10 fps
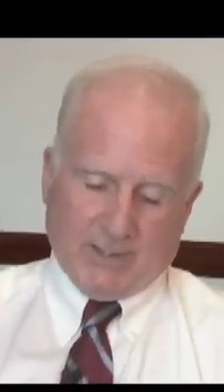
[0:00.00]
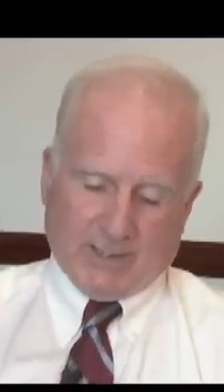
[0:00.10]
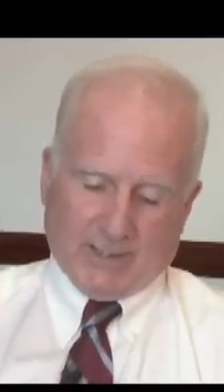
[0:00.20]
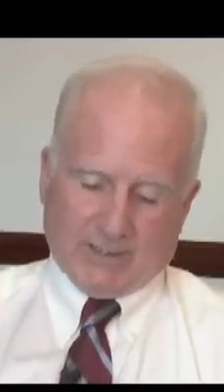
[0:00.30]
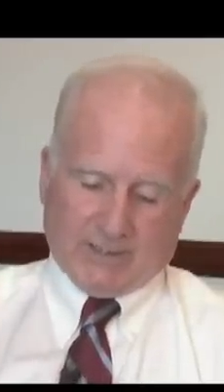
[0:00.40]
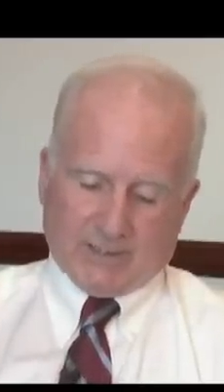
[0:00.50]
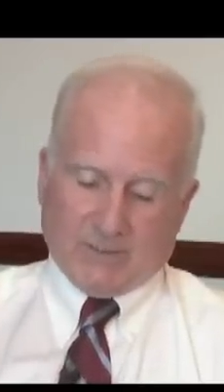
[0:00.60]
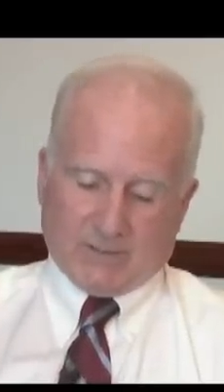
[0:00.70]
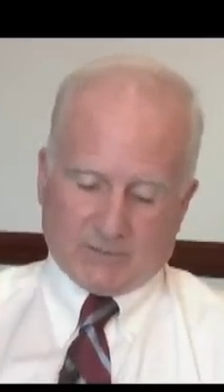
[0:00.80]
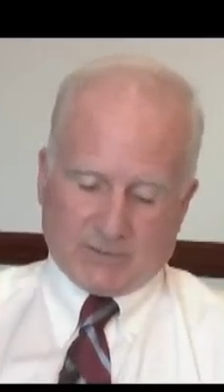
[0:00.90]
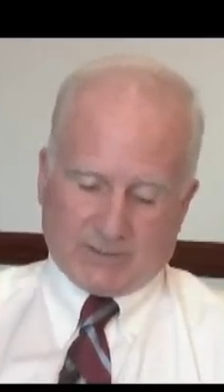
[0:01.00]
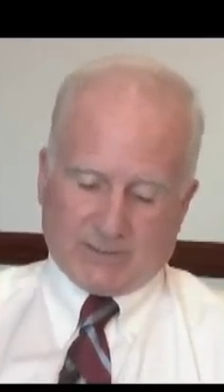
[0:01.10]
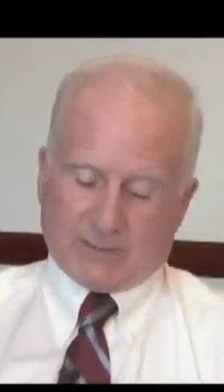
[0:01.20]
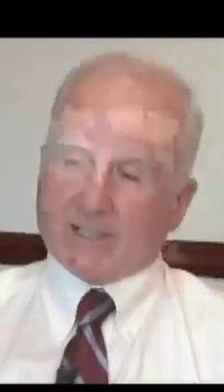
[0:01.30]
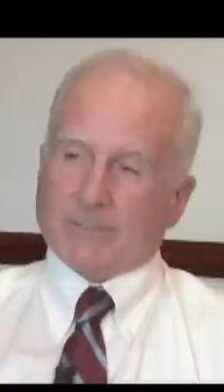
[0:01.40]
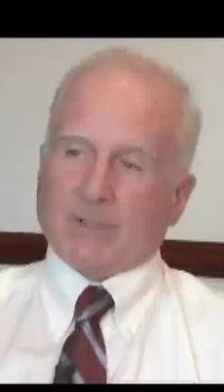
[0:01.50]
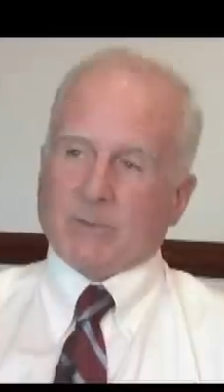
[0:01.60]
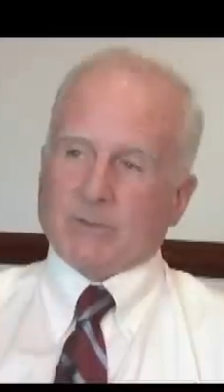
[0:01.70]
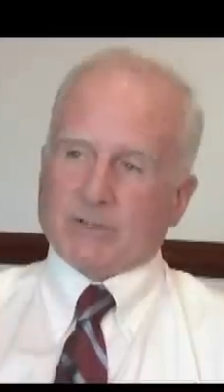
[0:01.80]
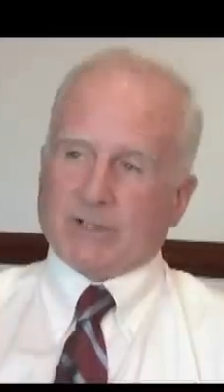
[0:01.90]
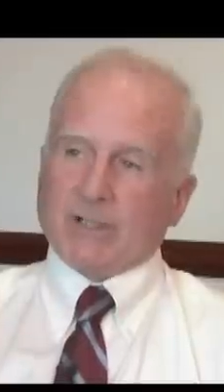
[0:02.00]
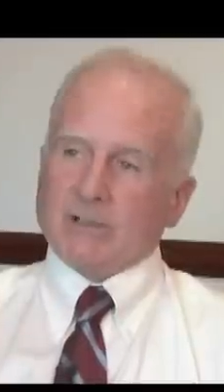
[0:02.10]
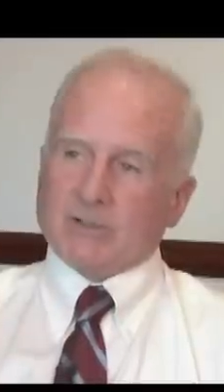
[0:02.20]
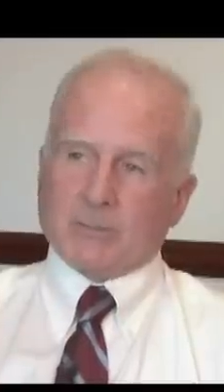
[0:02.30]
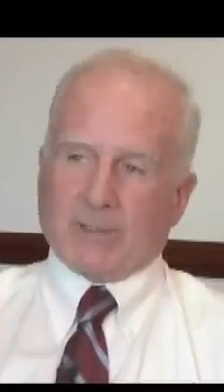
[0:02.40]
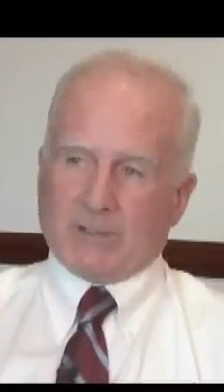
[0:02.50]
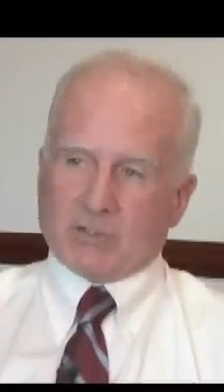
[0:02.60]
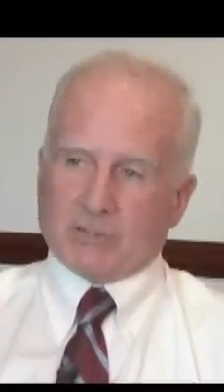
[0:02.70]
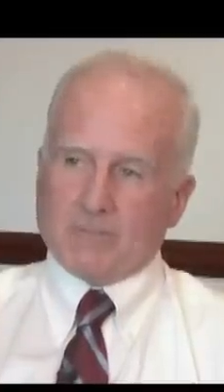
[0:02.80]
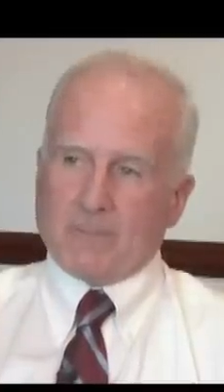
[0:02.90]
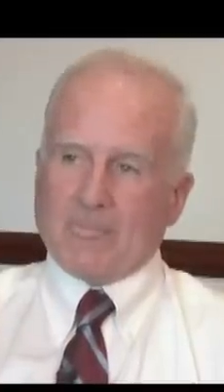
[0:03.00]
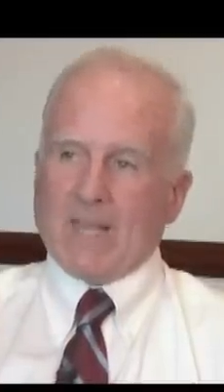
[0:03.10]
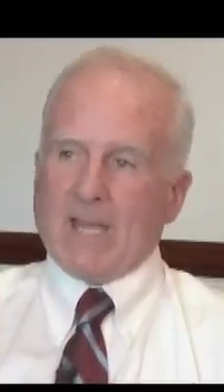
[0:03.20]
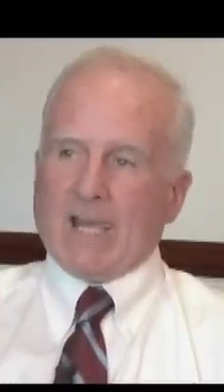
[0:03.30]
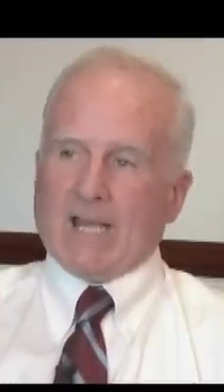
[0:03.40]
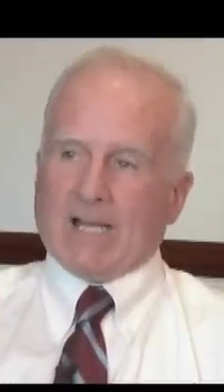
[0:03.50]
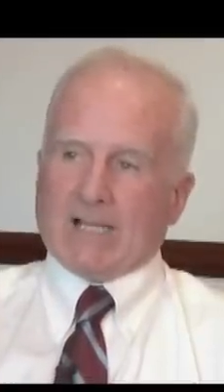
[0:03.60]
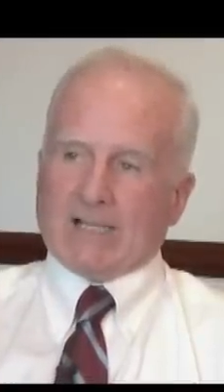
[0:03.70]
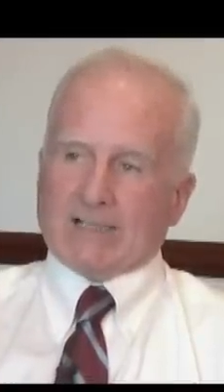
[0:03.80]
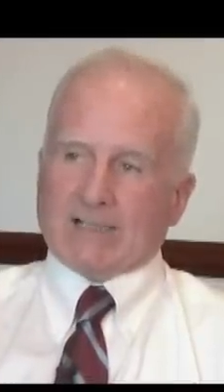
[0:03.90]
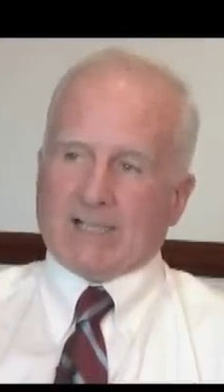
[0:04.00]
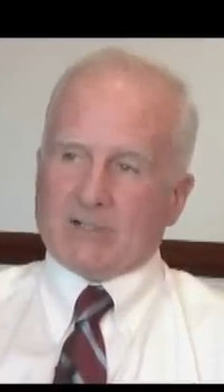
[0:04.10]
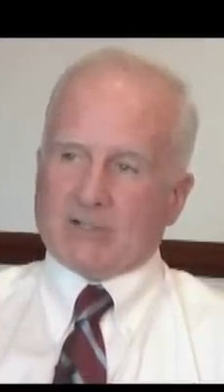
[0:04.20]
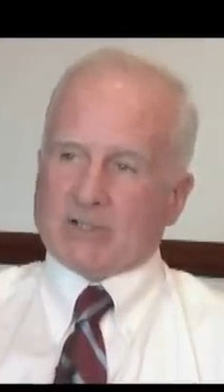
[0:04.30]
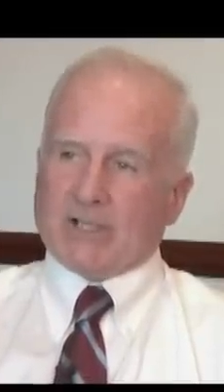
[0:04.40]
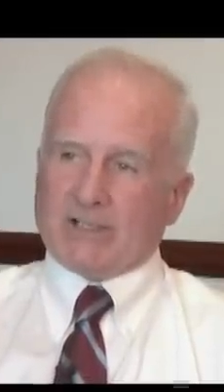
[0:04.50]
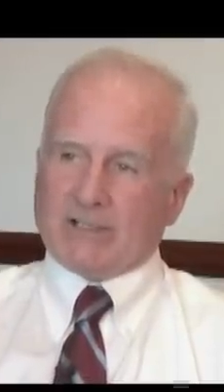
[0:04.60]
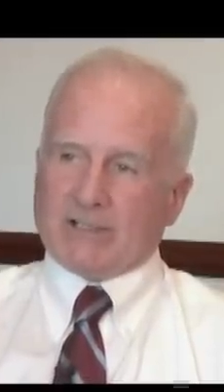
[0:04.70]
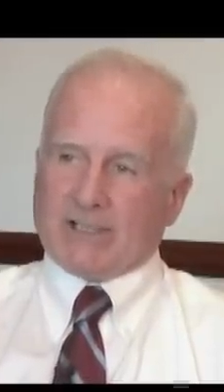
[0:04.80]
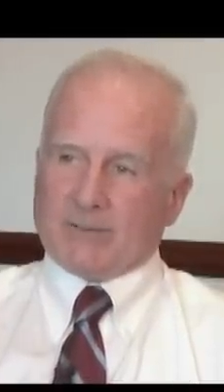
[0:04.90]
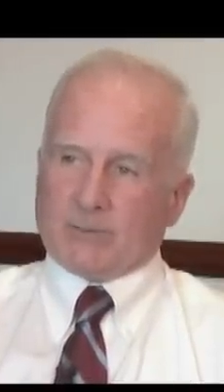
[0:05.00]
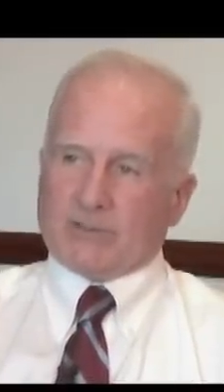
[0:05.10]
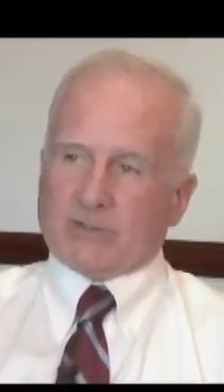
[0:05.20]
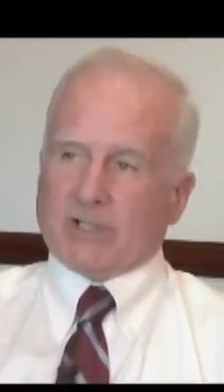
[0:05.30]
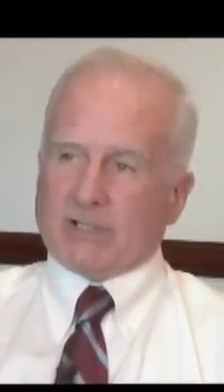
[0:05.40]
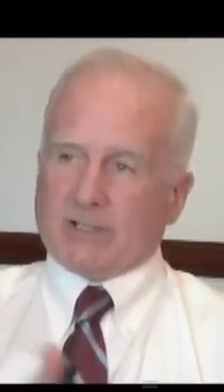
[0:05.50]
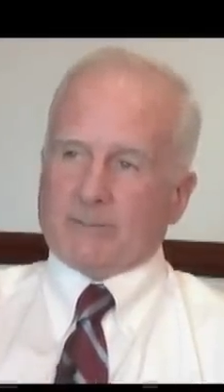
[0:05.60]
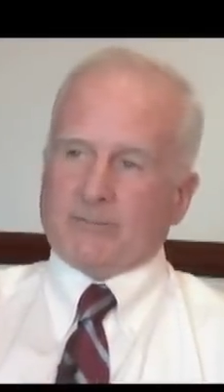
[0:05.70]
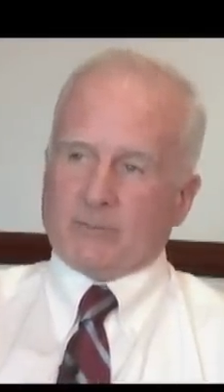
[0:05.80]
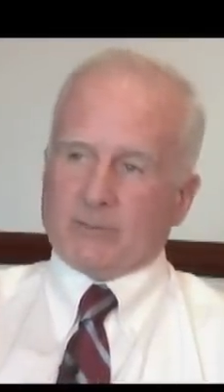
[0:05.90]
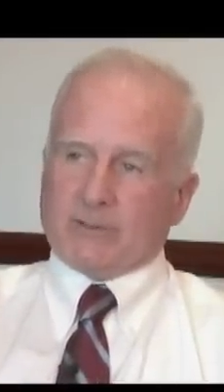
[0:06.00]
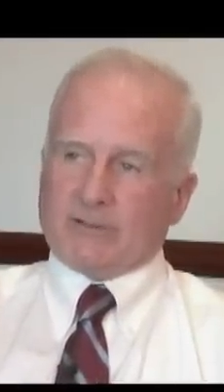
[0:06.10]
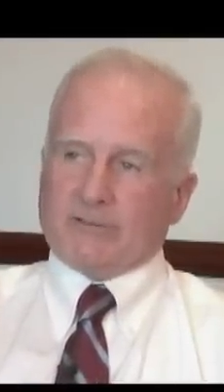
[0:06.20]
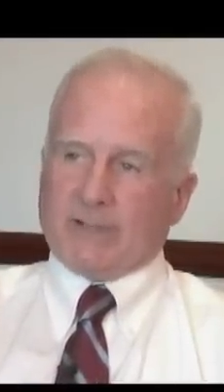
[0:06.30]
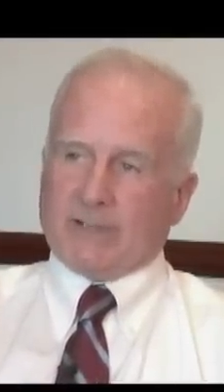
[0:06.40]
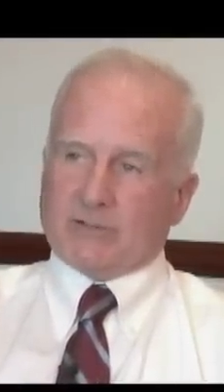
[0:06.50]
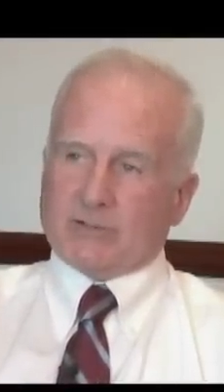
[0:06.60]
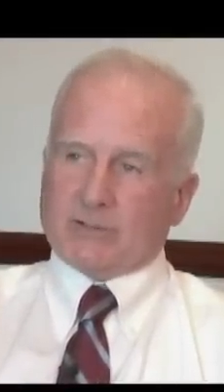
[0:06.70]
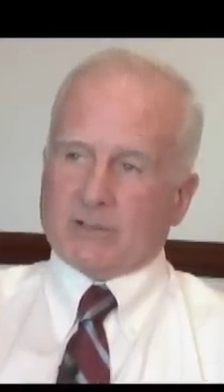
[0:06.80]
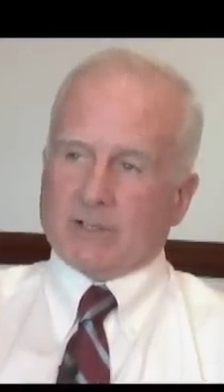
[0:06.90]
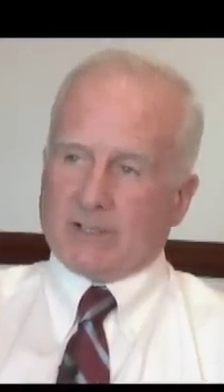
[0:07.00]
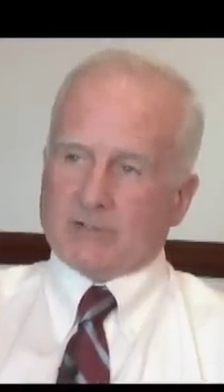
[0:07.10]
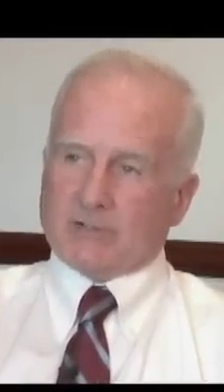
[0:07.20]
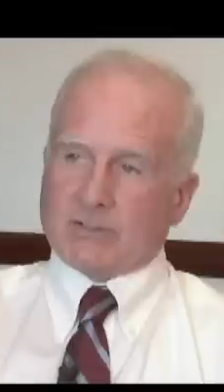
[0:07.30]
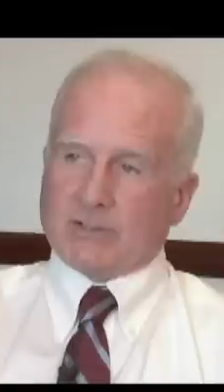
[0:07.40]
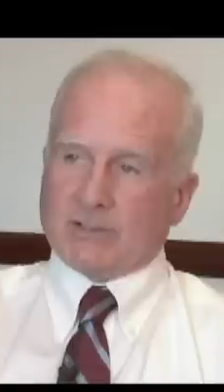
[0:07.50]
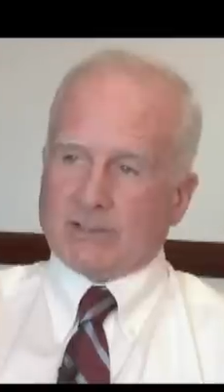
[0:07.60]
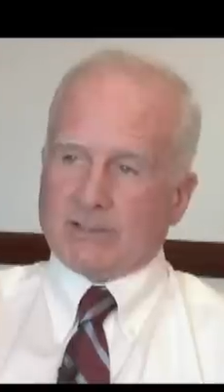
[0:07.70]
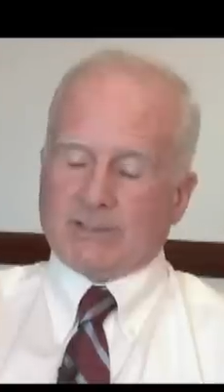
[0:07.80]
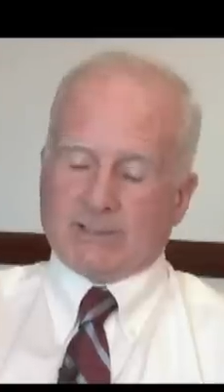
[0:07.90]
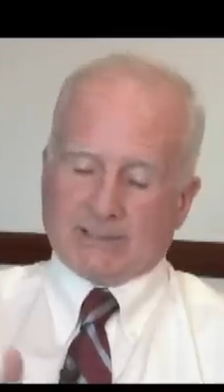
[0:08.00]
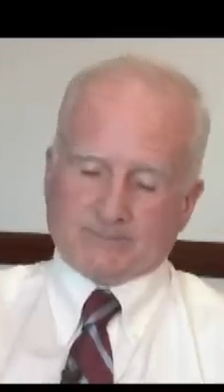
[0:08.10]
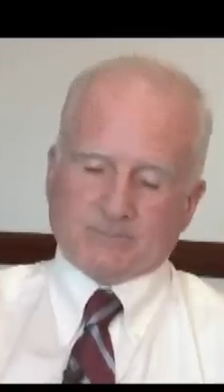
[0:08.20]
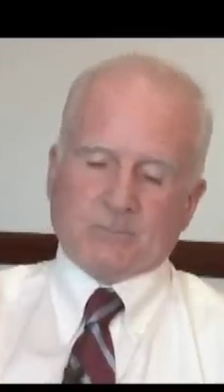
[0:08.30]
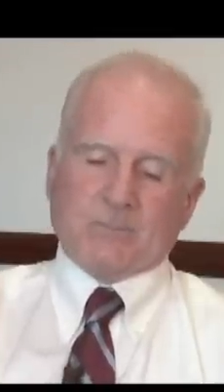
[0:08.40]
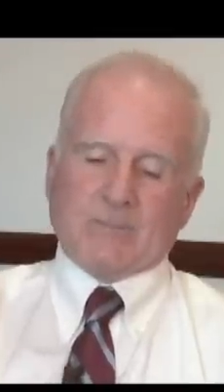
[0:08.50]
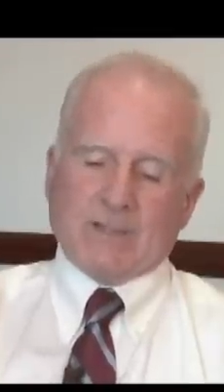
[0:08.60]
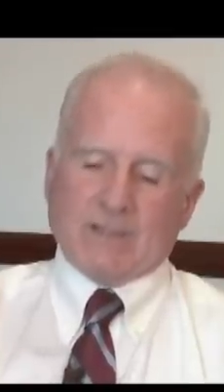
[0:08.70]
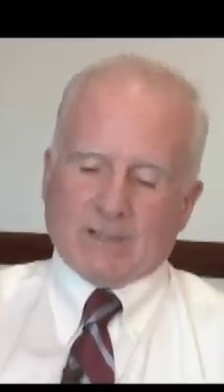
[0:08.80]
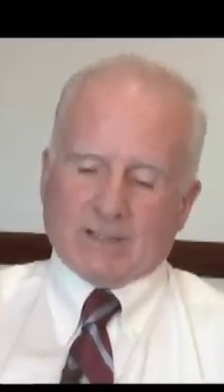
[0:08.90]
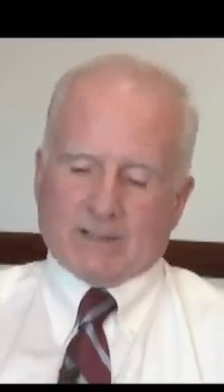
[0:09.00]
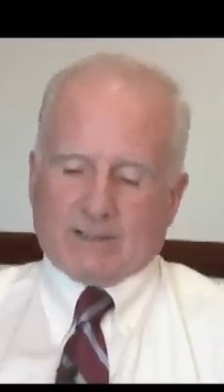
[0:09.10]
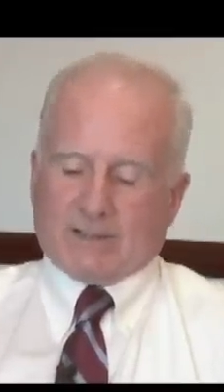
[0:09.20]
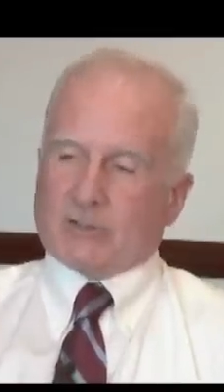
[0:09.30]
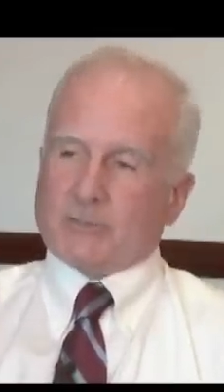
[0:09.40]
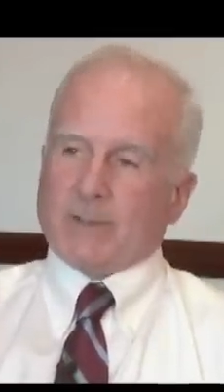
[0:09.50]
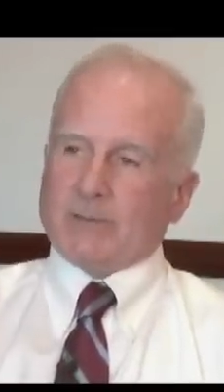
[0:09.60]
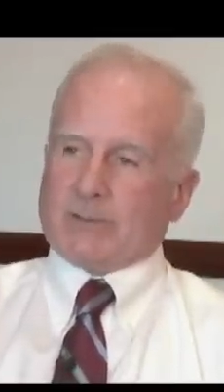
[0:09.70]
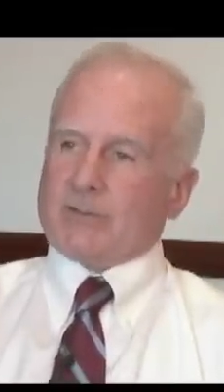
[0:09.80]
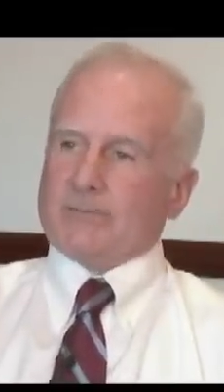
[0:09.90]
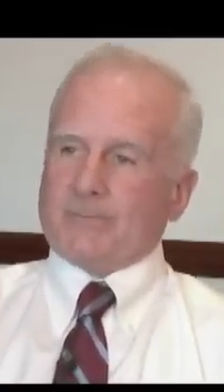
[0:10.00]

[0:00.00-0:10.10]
And because at that time I was an English major, I decided that I would sign up for an advanced class on the English poets,